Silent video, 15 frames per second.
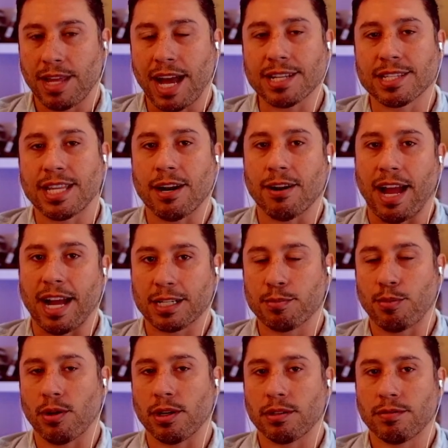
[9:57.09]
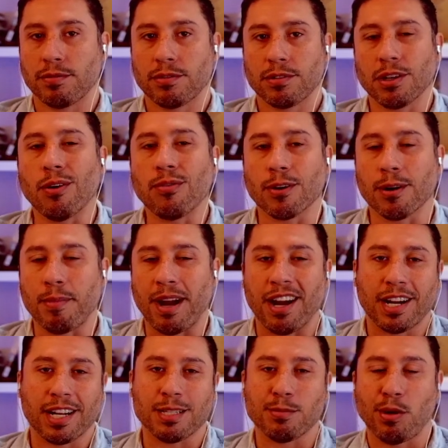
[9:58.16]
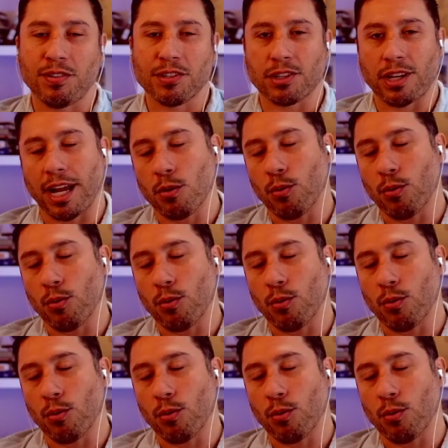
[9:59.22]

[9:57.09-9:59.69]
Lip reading: That's their export. So for Americans, movies are like,